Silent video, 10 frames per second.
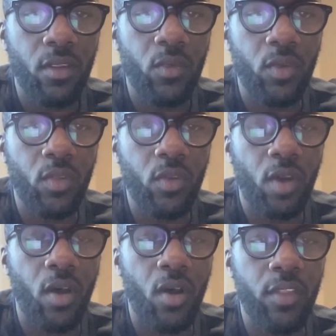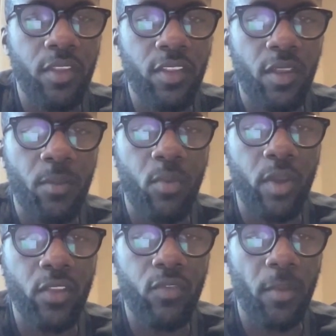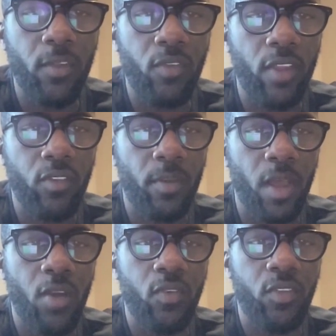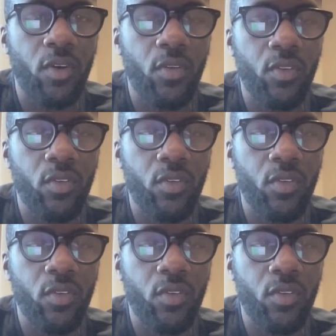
you include all the detailed points from the transcript. However, don't